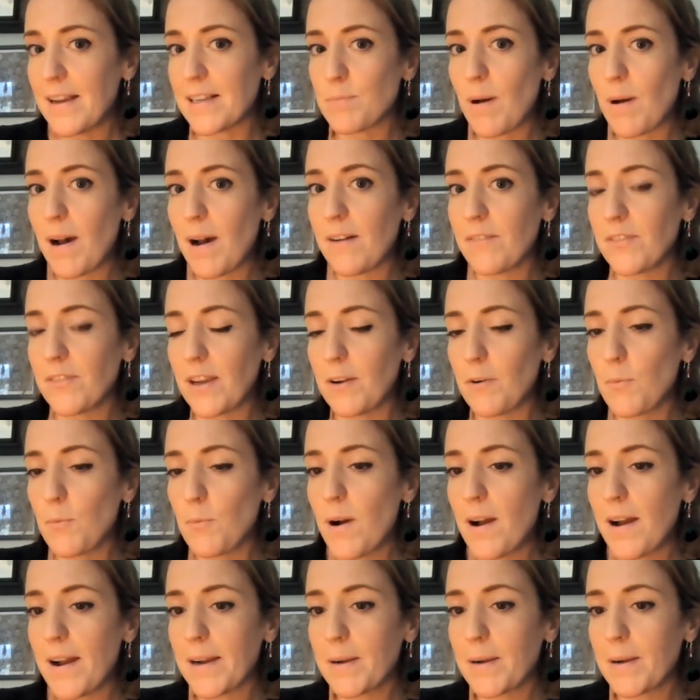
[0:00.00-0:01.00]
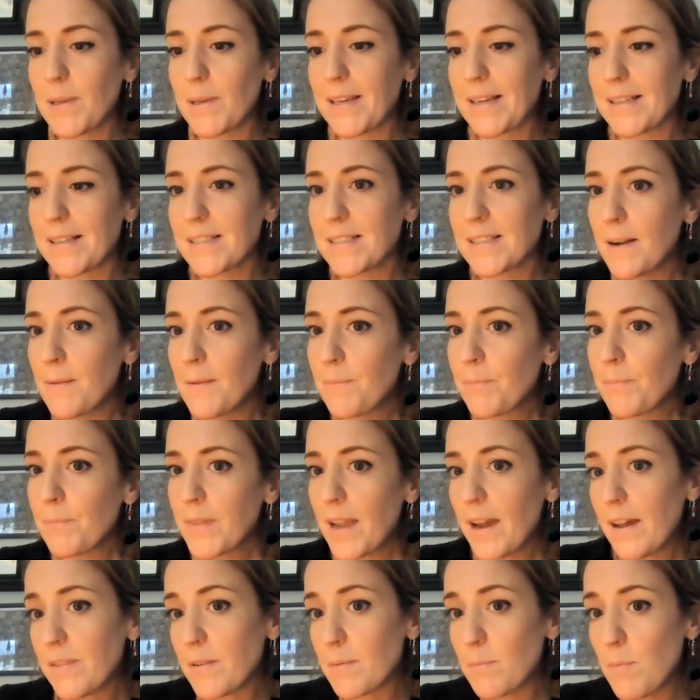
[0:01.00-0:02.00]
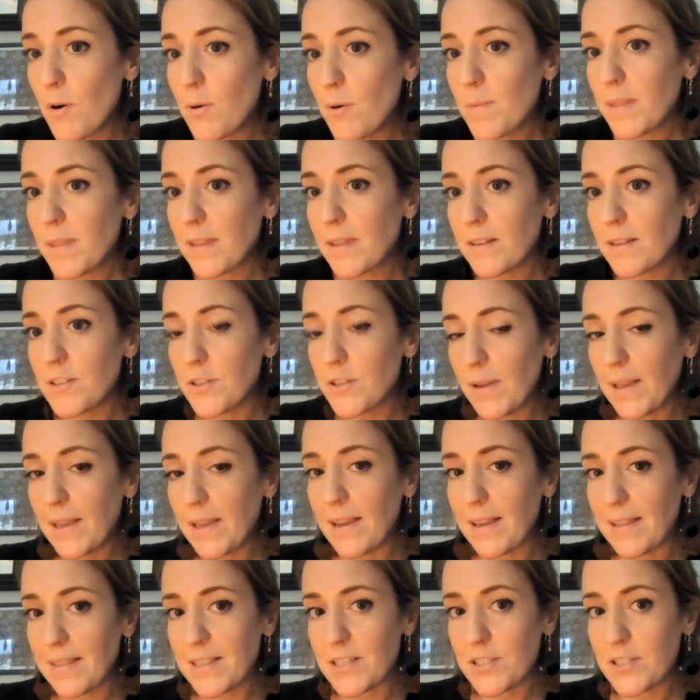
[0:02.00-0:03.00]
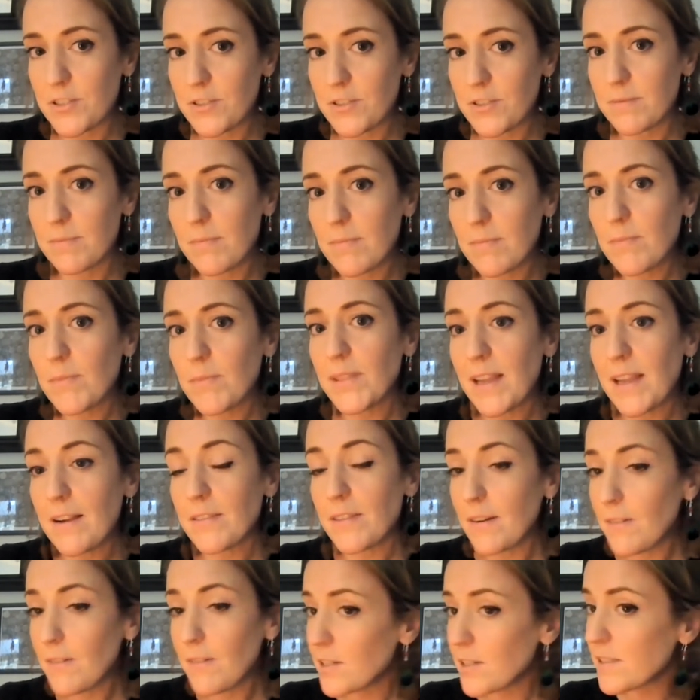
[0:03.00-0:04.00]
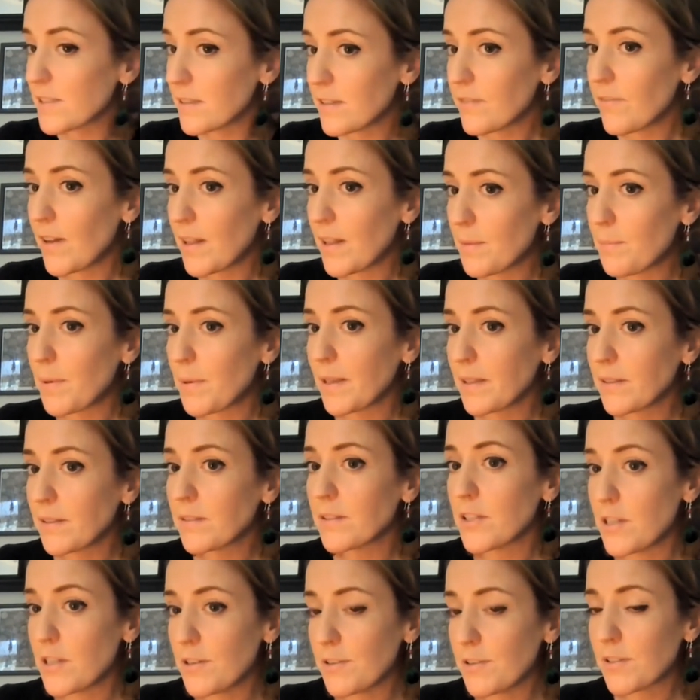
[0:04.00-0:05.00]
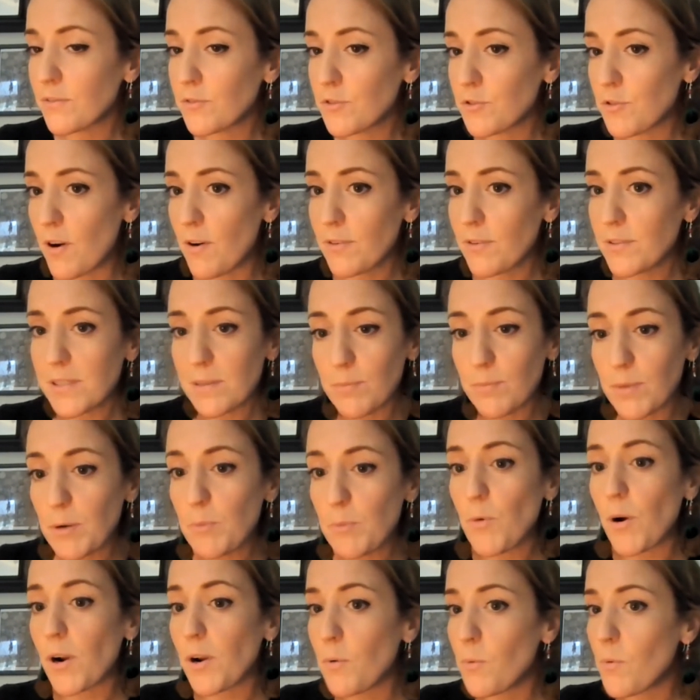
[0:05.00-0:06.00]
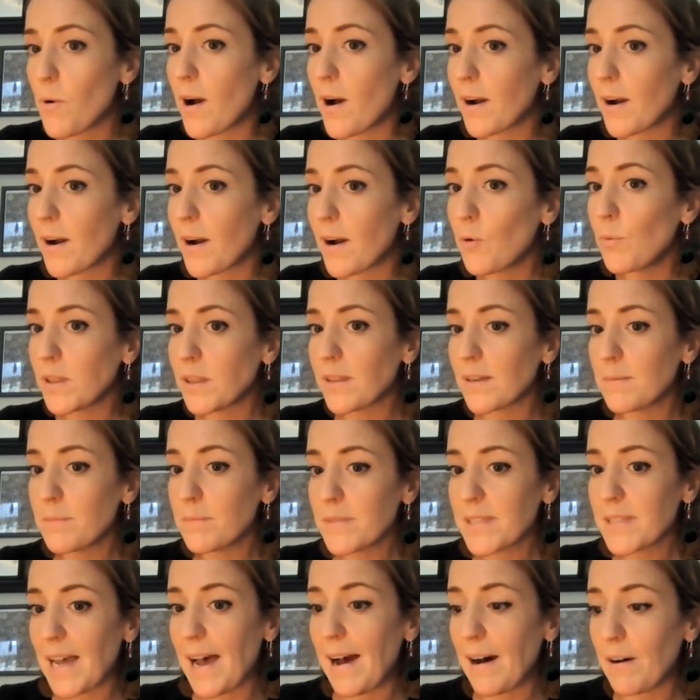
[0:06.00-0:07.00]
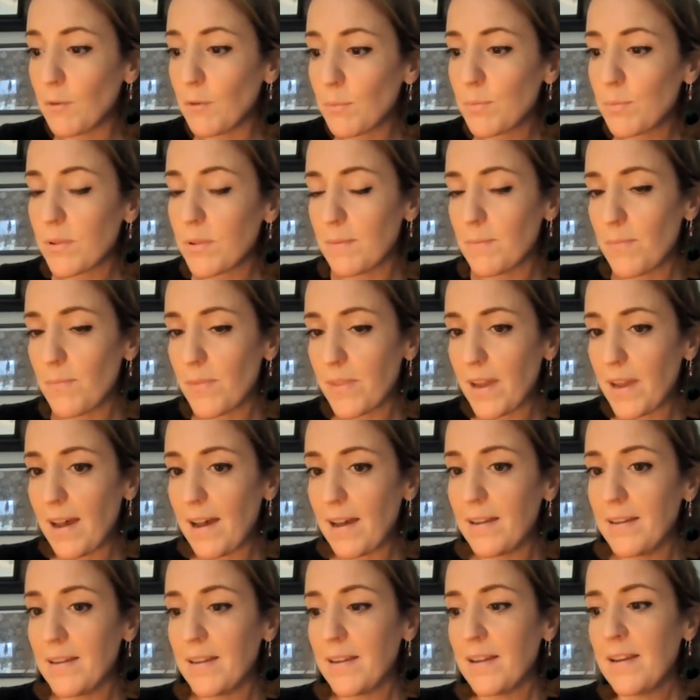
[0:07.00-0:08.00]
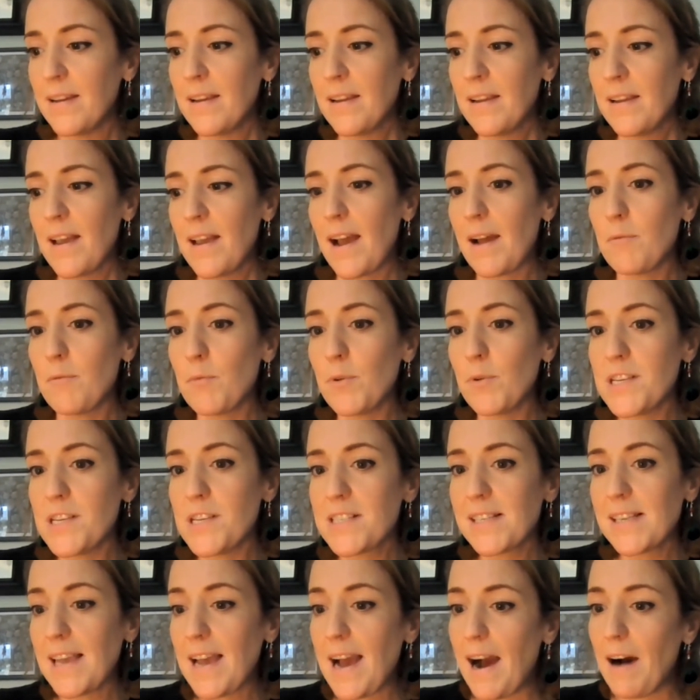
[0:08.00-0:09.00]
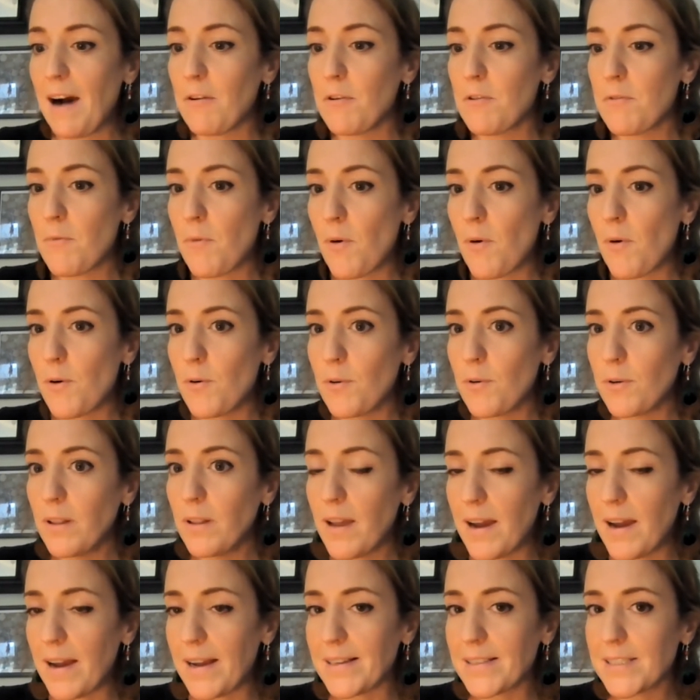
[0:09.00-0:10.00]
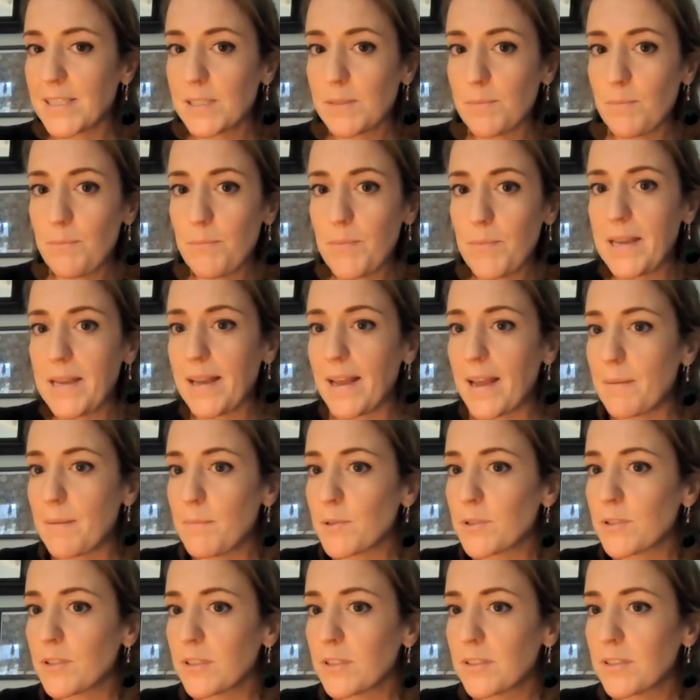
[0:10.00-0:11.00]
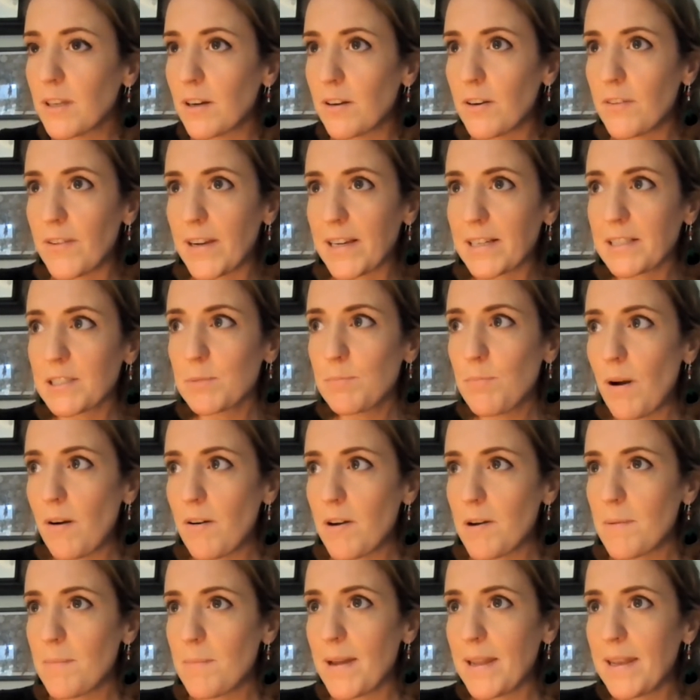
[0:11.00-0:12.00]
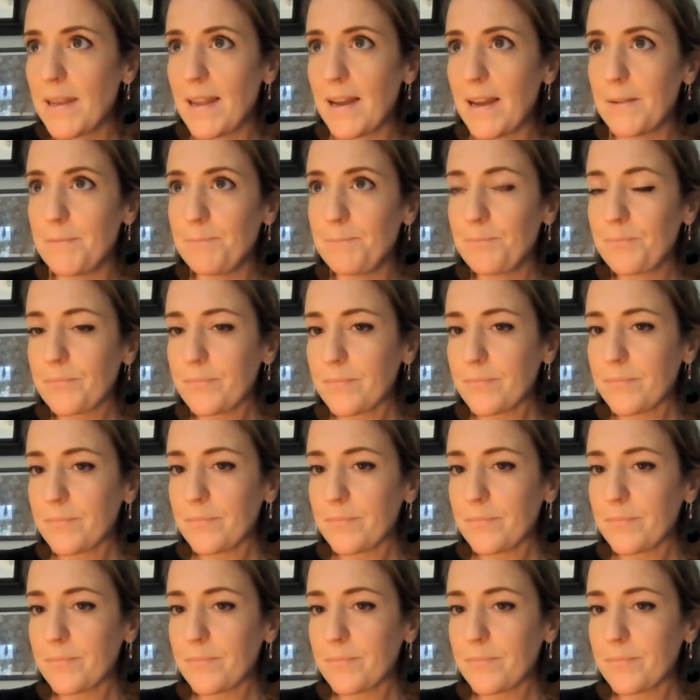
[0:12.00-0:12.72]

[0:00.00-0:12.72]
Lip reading: as part of their work, because at the moment they're doing it in this, but they're also developing the use of drones, and we want to work with them to help them there. And we see our role as being able to sort of experiment and